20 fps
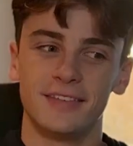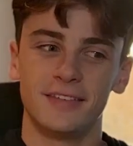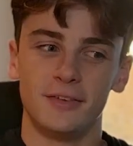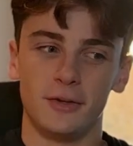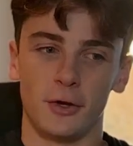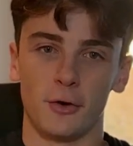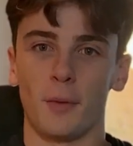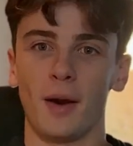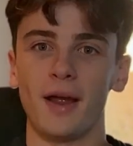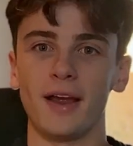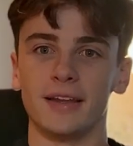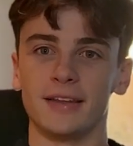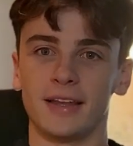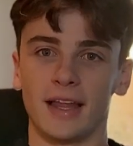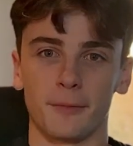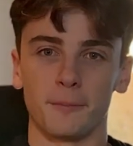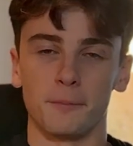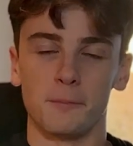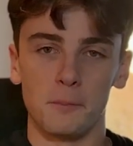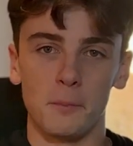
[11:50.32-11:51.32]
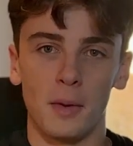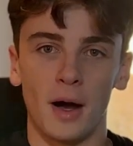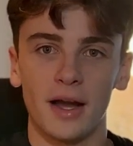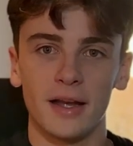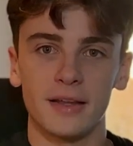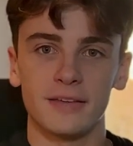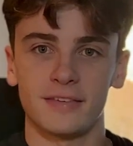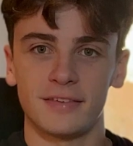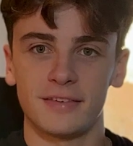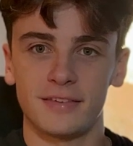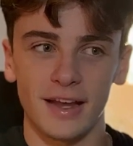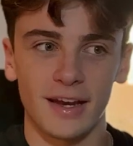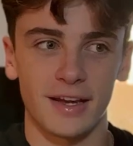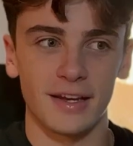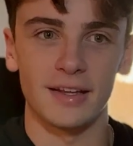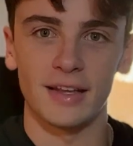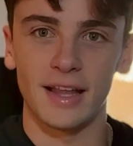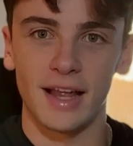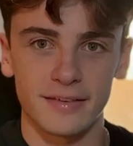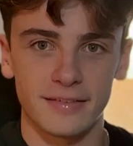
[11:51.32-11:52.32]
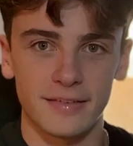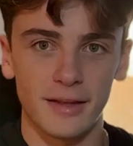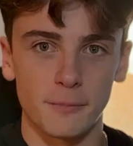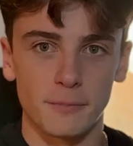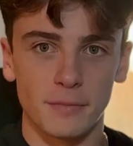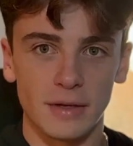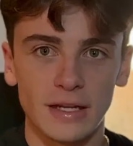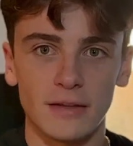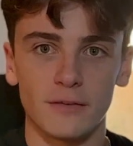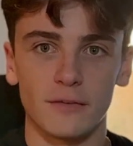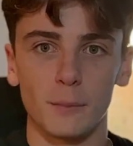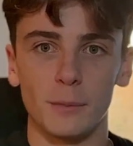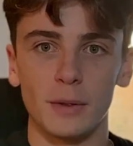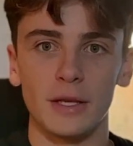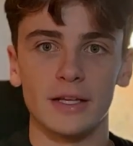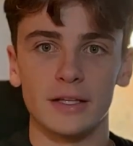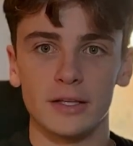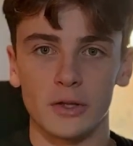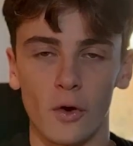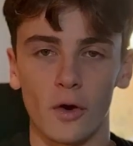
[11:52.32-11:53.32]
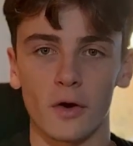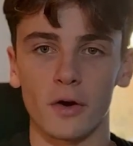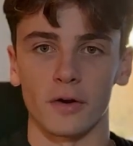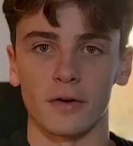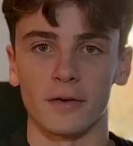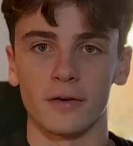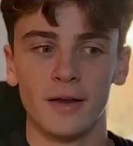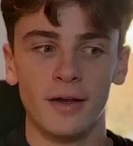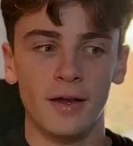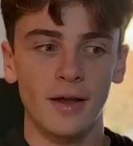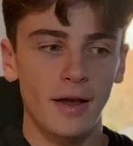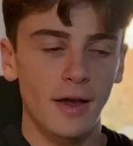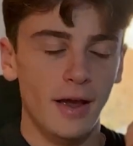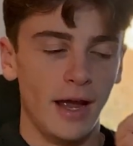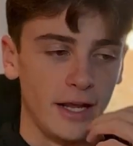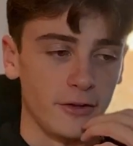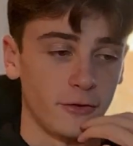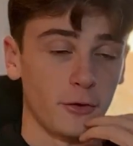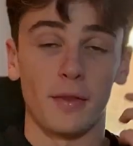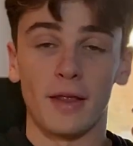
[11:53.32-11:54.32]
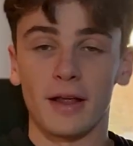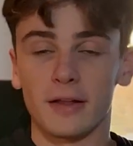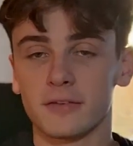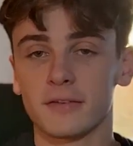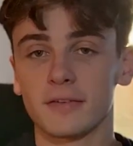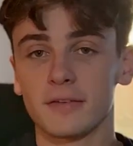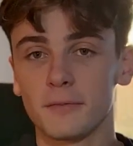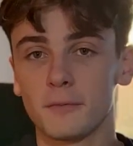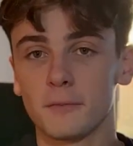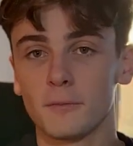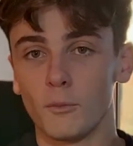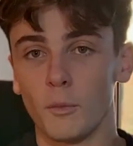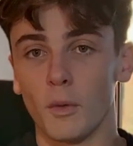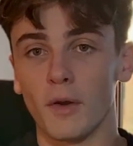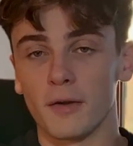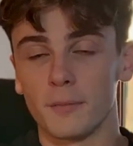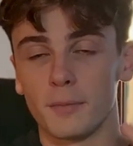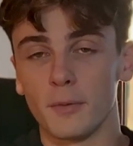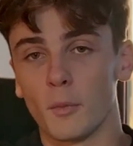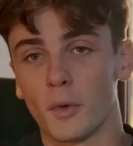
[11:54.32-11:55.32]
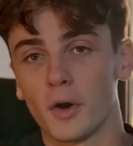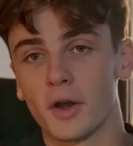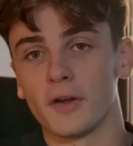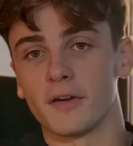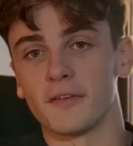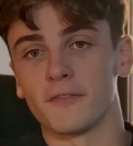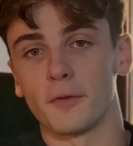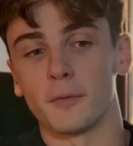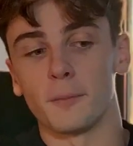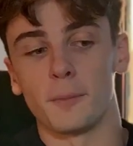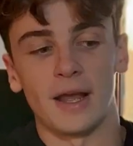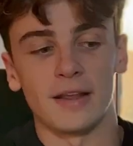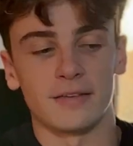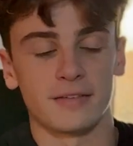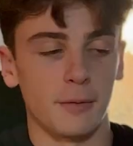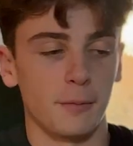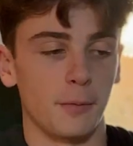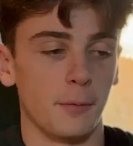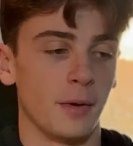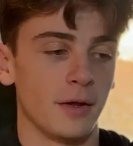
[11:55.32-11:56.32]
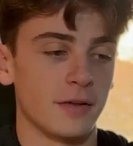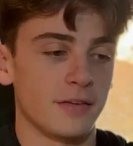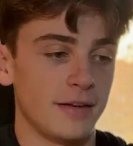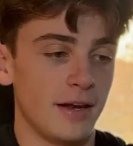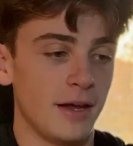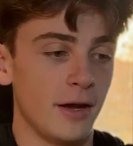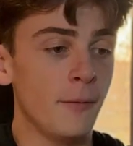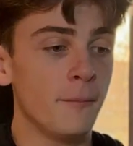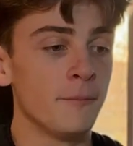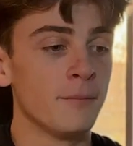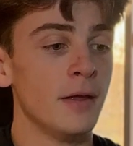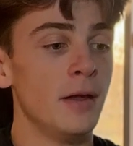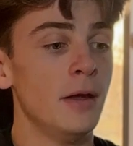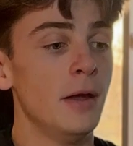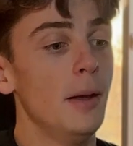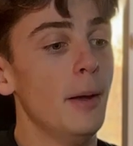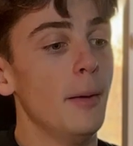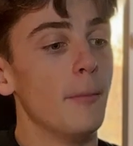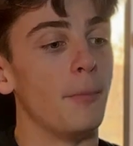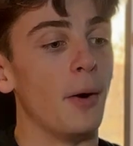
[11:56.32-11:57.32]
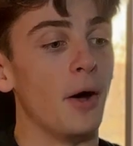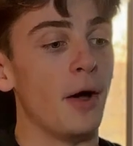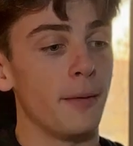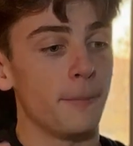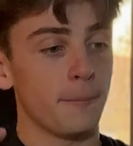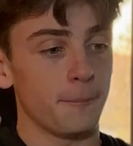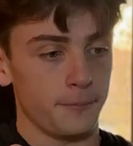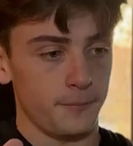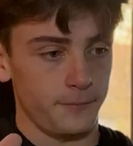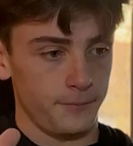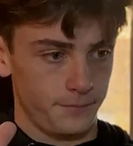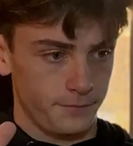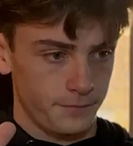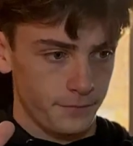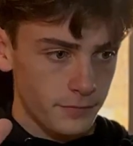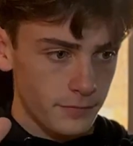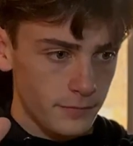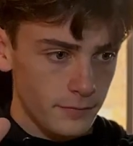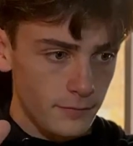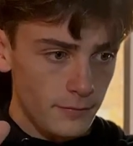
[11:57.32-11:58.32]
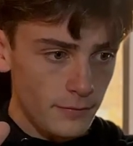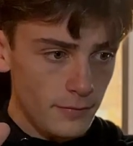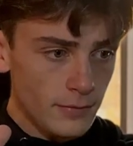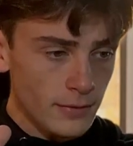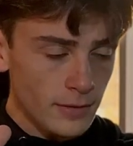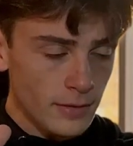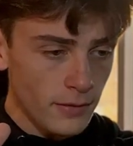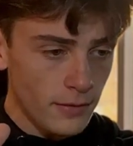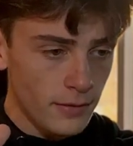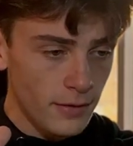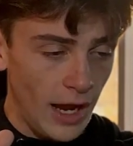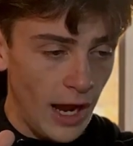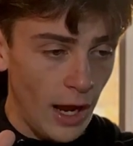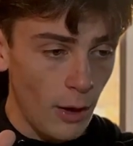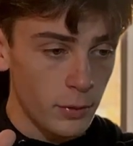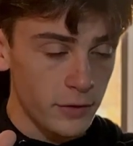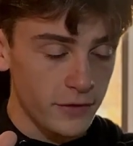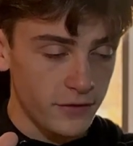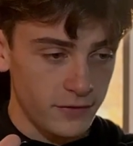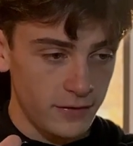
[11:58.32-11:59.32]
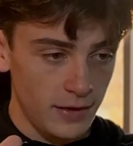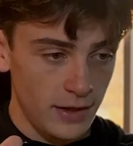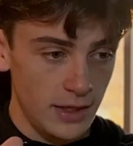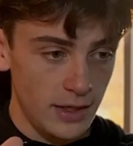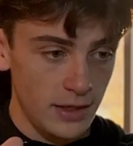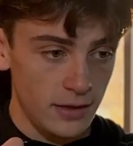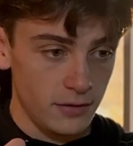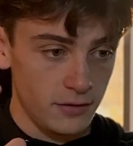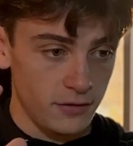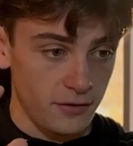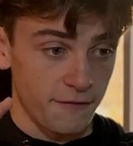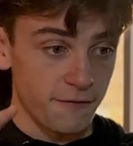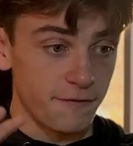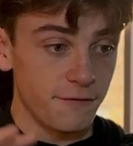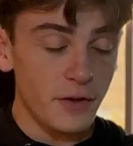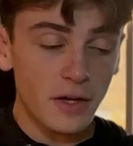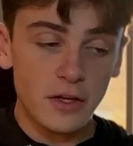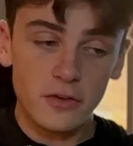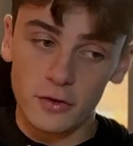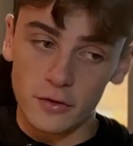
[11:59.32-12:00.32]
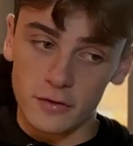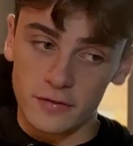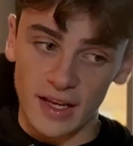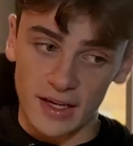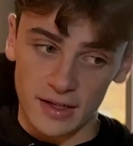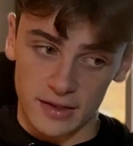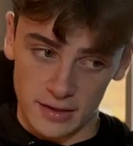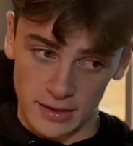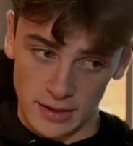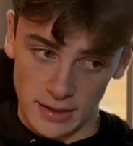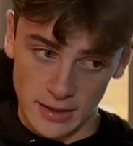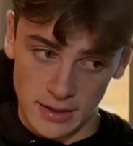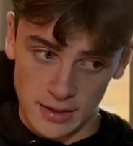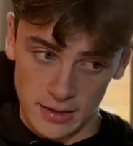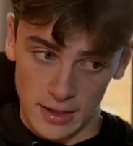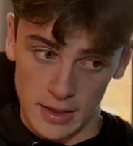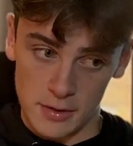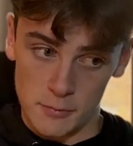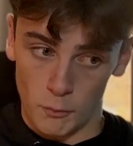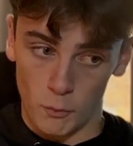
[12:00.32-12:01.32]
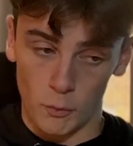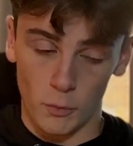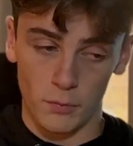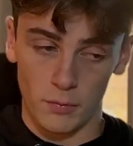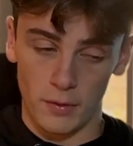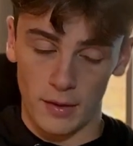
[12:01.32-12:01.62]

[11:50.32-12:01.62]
you're right. Like, my second to last step needs to be longer. And so that's what I've been working on for the past couple months now. But I would say to fix your technique, and